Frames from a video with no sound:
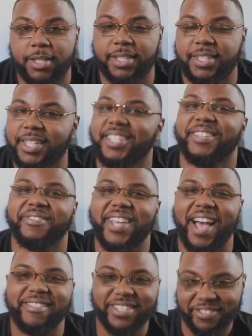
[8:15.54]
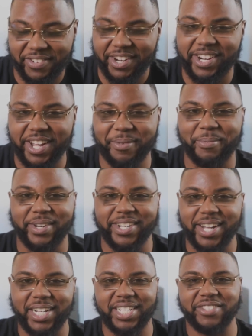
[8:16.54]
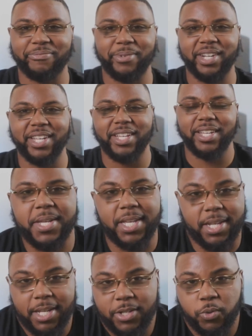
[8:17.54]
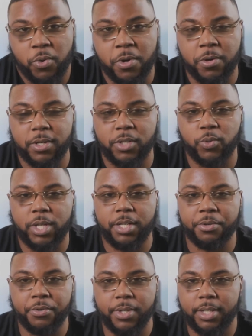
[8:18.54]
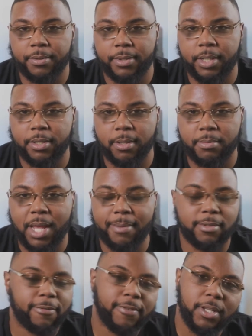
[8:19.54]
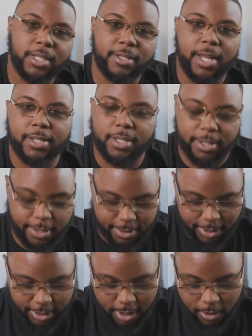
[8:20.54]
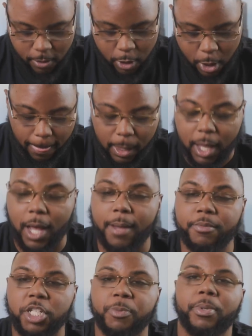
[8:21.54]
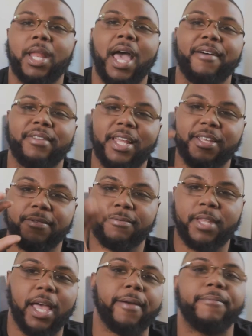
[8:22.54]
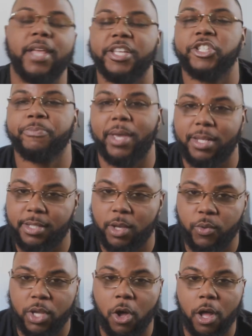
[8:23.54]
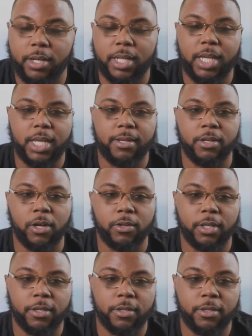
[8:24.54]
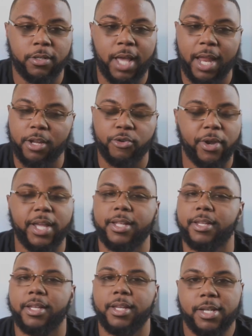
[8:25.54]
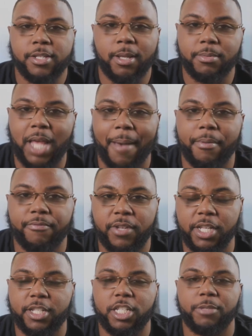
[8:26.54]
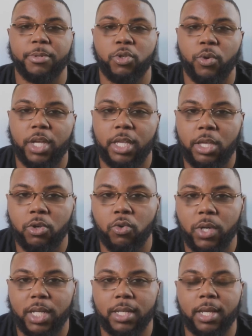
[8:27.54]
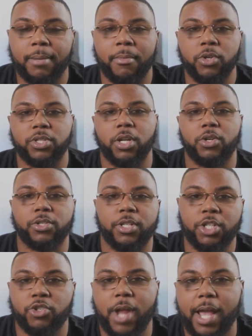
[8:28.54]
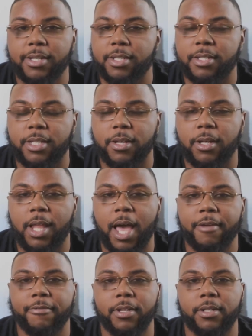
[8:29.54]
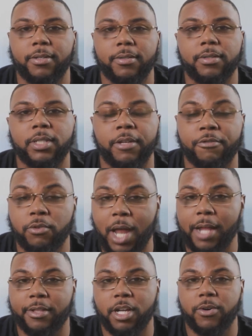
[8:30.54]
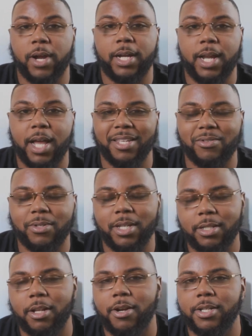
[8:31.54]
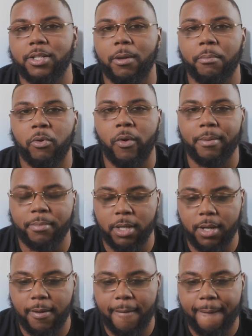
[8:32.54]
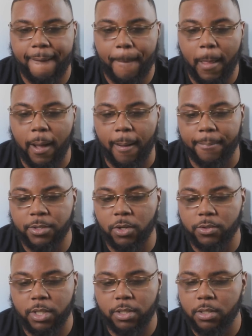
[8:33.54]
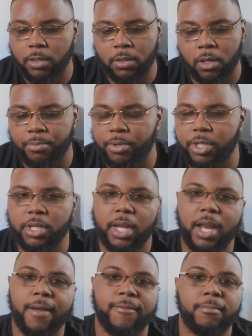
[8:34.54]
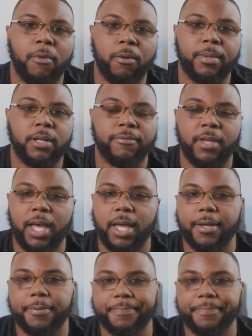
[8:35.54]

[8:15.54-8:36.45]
He said sometimes it's very unproductive, but in his world, it's what he do, and sometimes we feel it's necessary. So just been having that space that we all need, you know, that you gotta create some type of distance between you and most of those distractions in your life. And if you're not there right now, you'll get there at some point. But so just, you know, appreciate every moment of that.